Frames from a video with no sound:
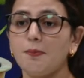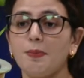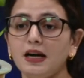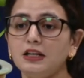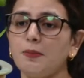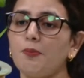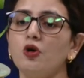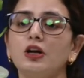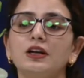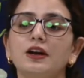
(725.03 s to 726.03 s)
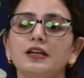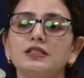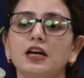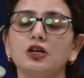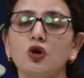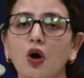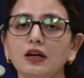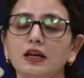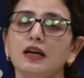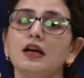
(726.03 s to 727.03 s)
but the pollen grains are
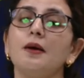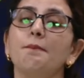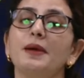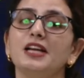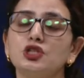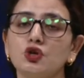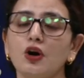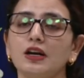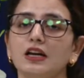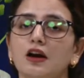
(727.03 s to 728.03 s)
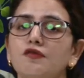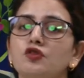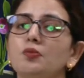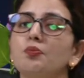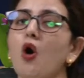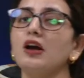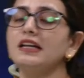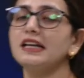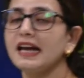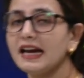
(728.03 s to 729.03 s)
not mature enough to
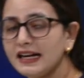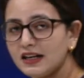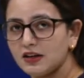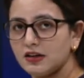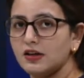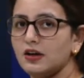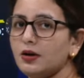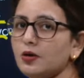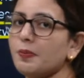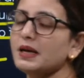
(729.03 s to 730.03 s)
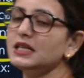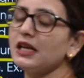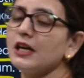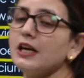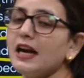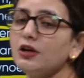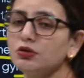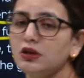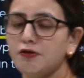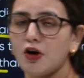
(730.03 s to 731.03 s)
pollinate, to basically lead
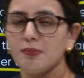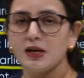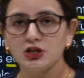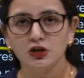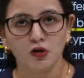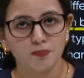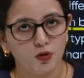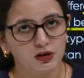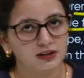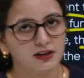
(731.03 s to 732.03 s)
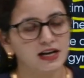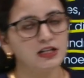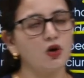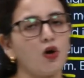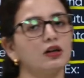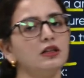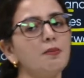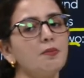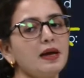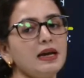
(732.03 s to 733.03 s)
to the formation of pollen grains or
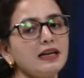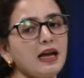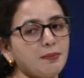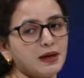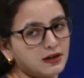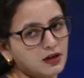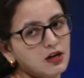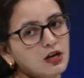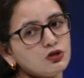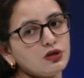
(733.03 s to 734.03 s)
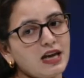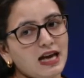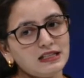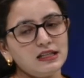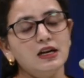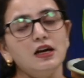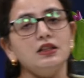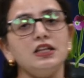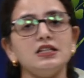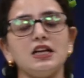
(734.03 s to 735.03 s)
the male gamete. So yes,
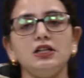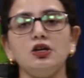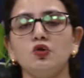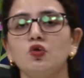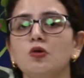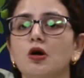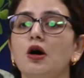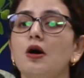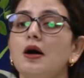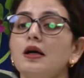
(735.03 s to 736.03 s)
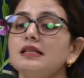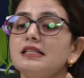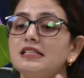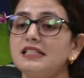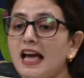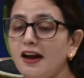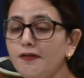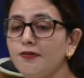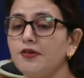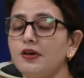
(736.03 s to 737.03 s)
these are the two
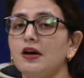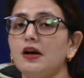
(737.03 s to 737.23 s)
self